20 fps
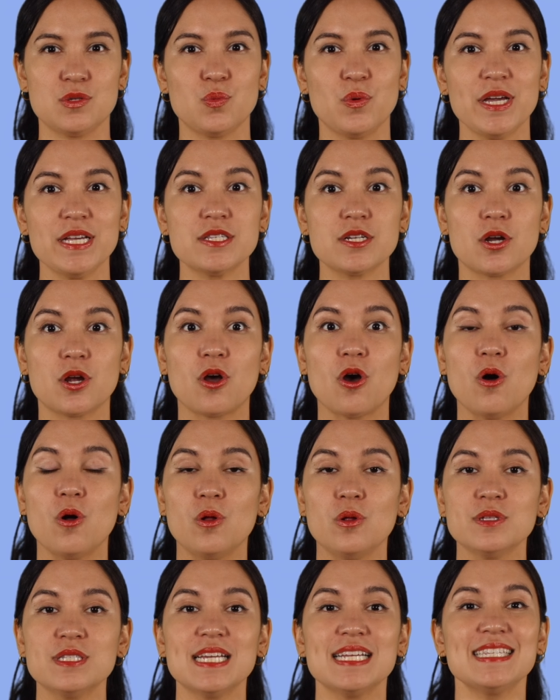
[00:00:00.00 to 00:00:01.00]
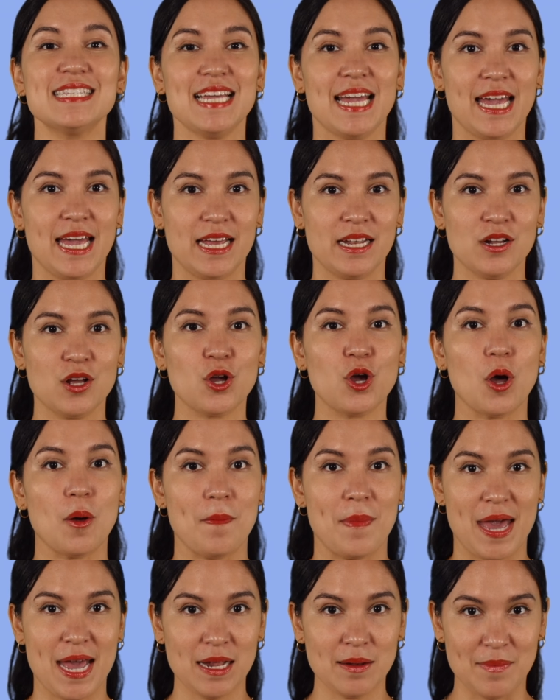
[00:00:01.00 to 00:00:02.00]
these ways are called 10
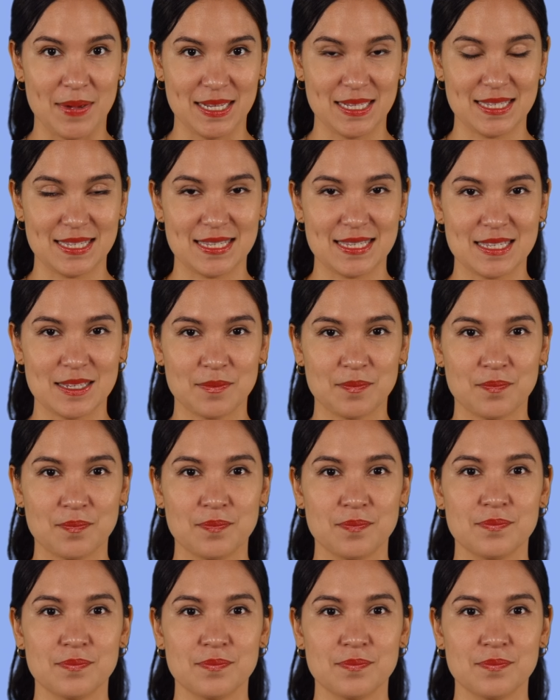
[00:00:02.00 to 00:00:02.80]
commandments.